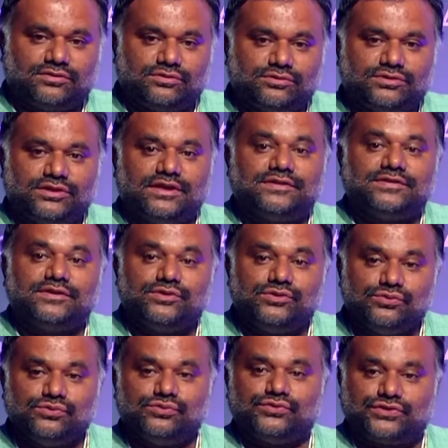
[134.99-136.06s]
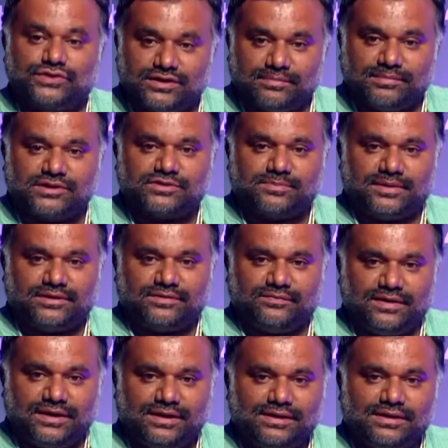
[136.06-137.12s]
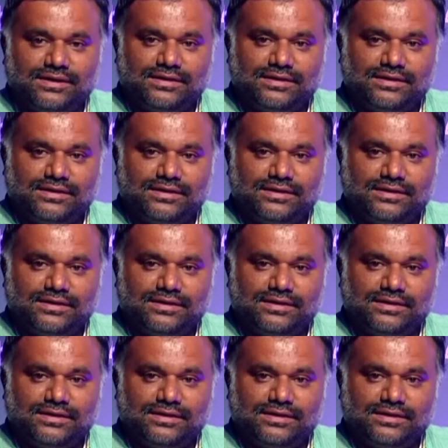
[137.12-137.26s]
good things are used in a much better way